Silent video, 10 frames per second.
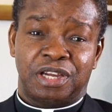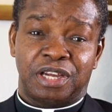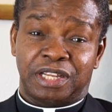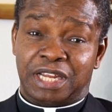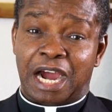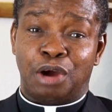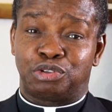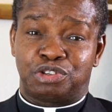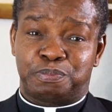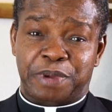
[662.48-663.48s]
in the
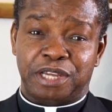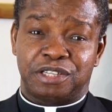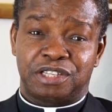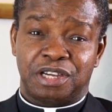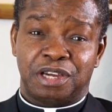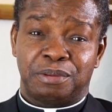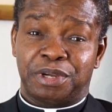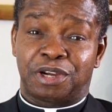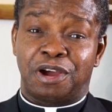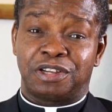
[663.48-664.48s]
outer space,
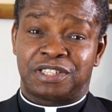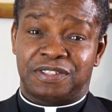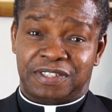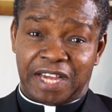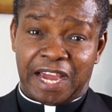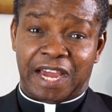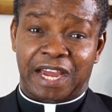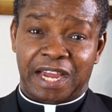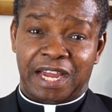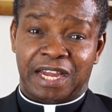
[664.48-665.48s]
because
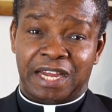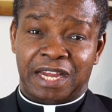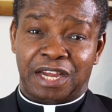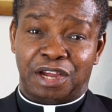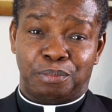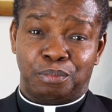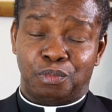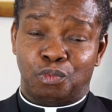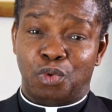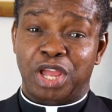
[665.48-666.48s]
there
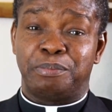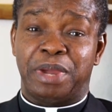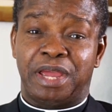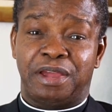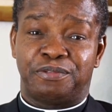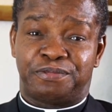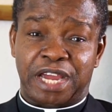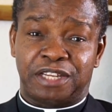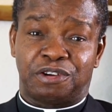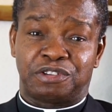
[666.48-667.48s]
we may
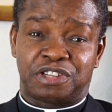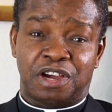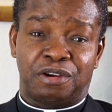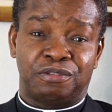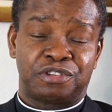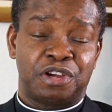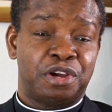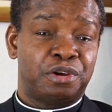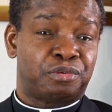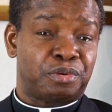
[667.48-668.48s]
find ourselves
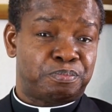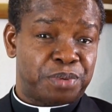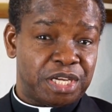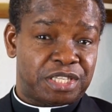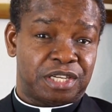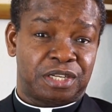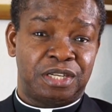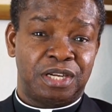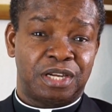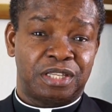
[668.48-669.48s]

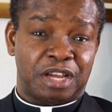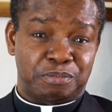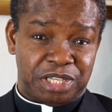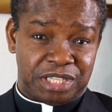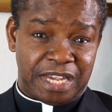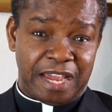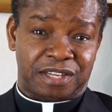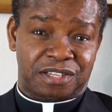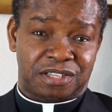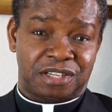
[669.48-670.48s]
repeating the
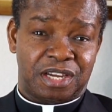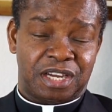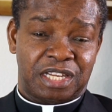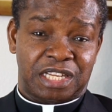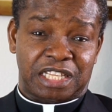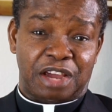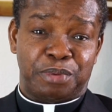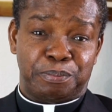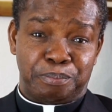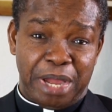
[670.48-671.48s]
mistakes that have
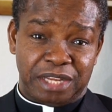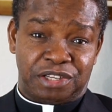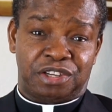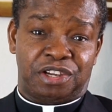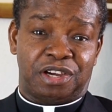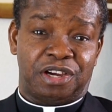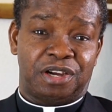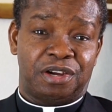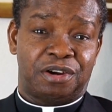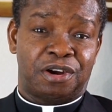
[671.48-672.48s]
been made here
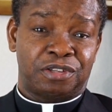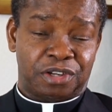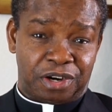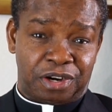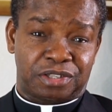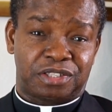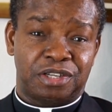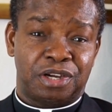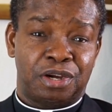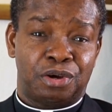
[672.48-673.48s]
on Earth
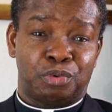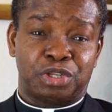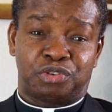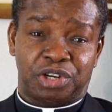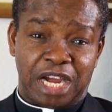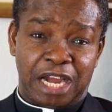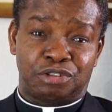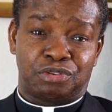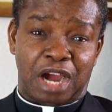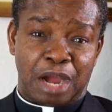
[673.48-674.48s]
with
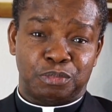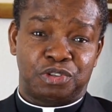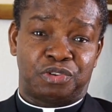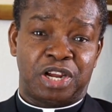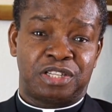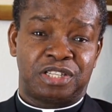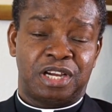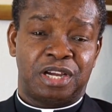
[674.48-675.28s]
regard to arms race,